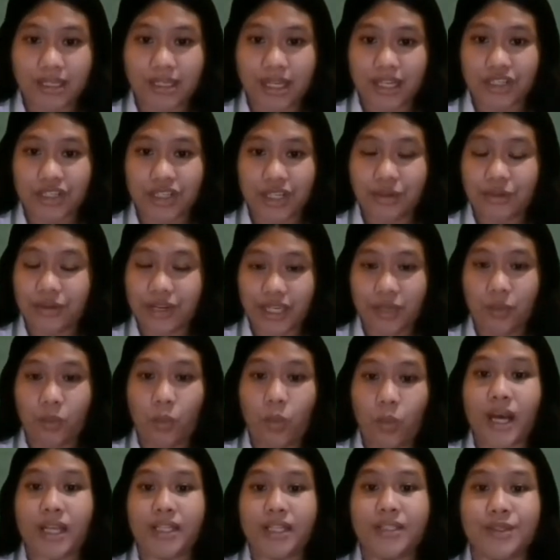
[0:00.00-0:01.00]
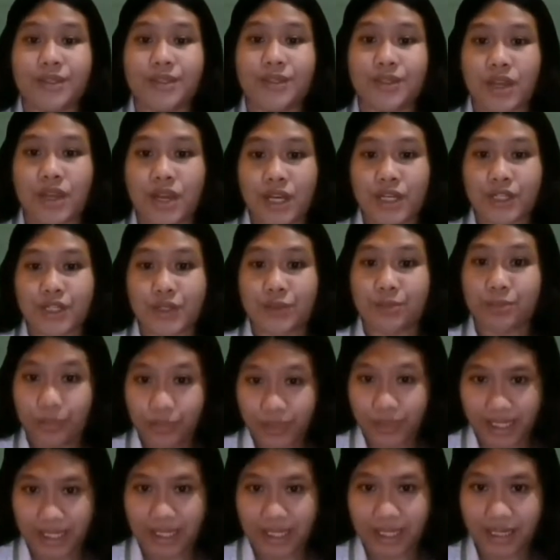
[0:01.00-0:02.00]
that she or he wants to
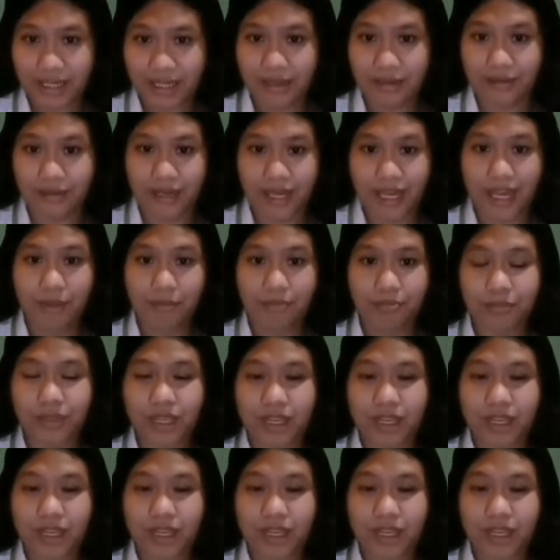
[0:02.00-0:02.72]
bully. Okay?